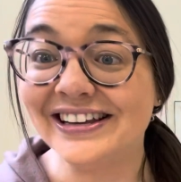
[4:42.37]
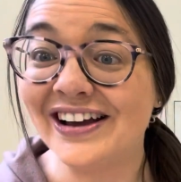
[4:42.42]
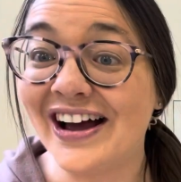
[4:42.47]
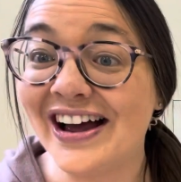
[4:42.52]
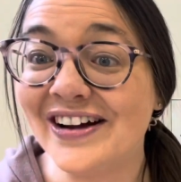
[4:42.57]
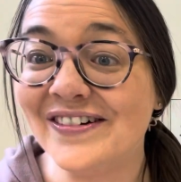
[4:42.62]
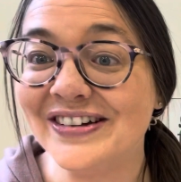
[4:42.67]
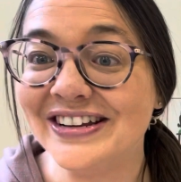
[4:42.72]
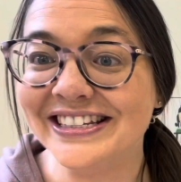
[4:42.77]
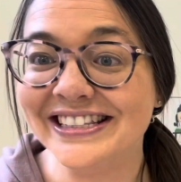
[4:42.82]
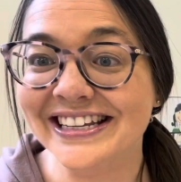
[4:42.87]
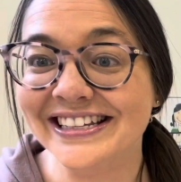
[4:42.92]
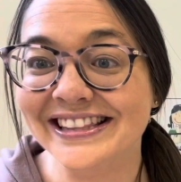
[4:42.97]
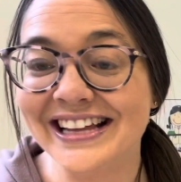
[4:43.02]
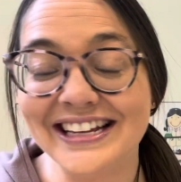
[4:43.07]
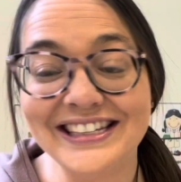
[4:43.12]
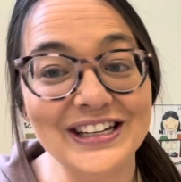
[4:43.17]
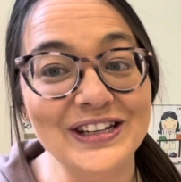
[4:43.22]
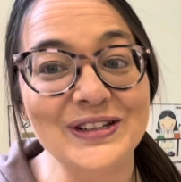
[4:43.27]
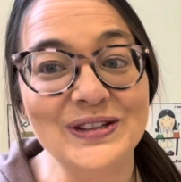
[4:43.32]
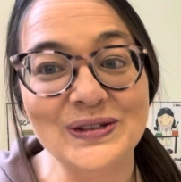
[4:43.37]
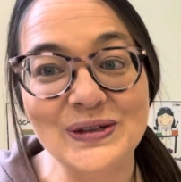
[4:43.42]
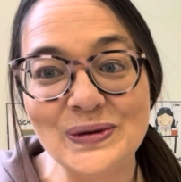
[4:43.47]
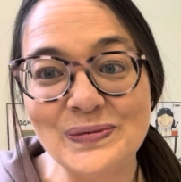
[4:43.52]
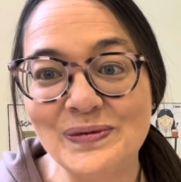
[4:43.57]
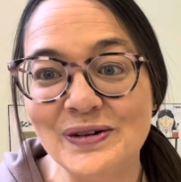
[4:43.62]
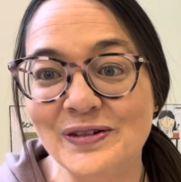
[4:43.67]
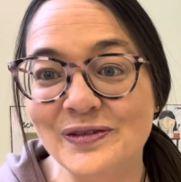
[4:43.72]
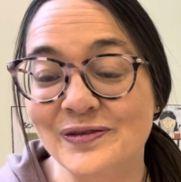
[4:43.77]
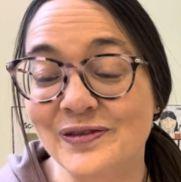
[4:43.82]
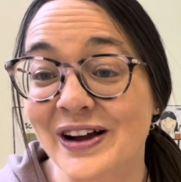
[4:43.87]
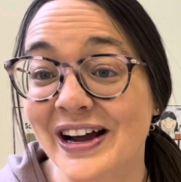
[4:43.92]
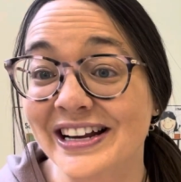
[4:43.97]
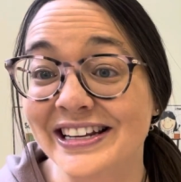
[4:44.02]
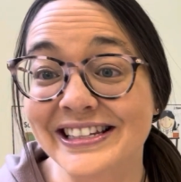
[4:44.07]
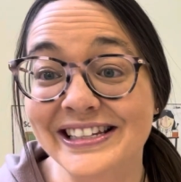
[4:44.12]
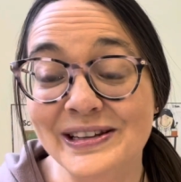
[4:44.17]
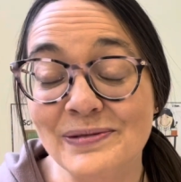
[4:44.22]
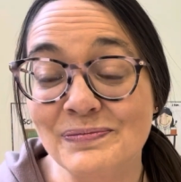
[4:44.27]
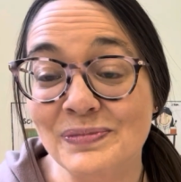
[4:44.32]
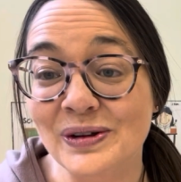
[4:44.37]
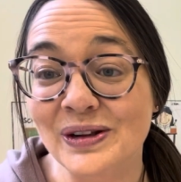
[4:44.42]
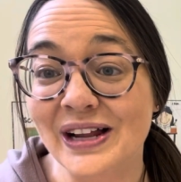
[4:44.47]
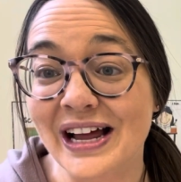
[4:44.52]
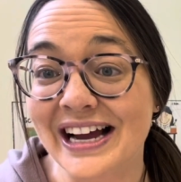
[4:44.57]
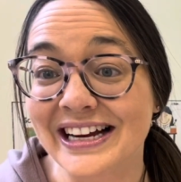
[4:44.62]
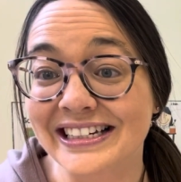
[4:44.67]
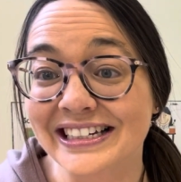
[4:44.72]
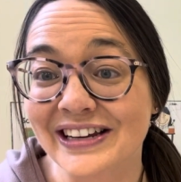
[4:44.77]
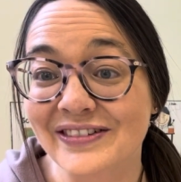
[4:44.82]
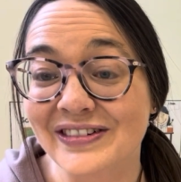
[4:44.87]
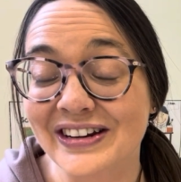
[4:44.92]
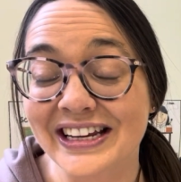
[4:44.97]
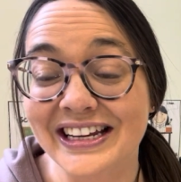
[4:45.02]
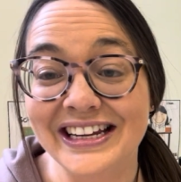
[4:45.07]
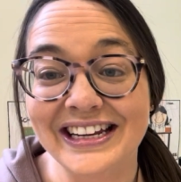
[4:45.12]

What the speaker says: I always think that's a super fun, simple activity.